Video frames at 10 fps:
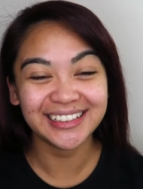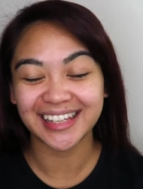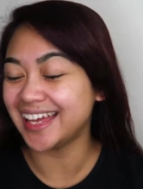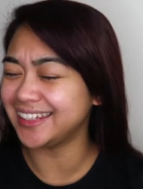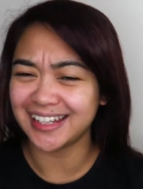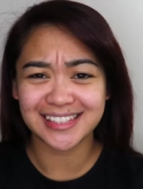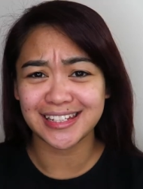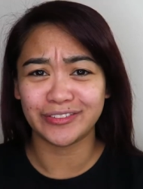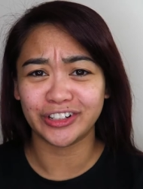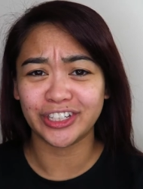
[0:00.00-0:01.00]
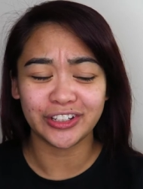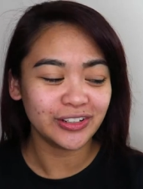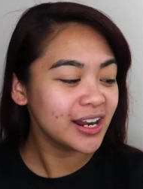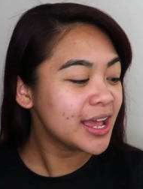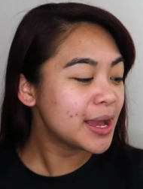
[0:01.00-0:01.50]
and that's never
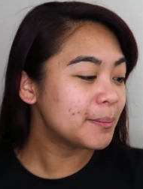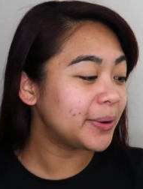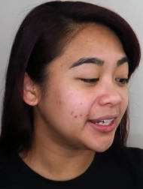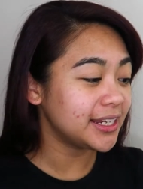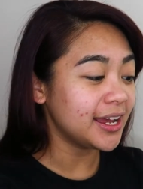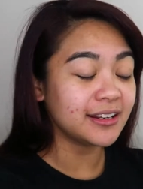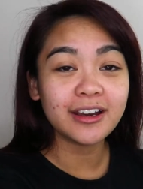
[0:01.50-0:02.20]
cute. But yeah,